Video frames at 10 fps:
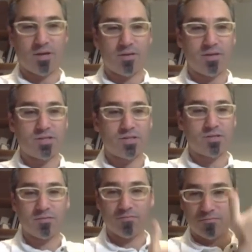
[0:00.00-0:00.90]
this
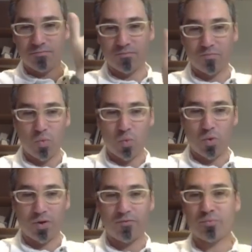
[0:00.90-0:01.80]

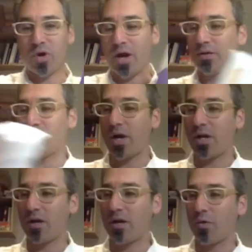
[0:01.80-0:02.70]
wonderful product right
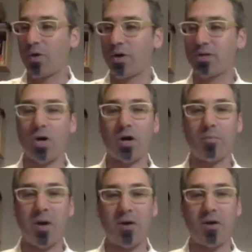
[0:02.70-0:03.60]
here that we're going to talk
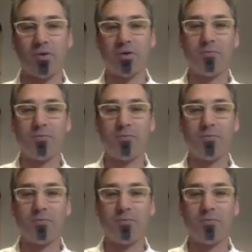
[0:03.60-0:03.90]
about. We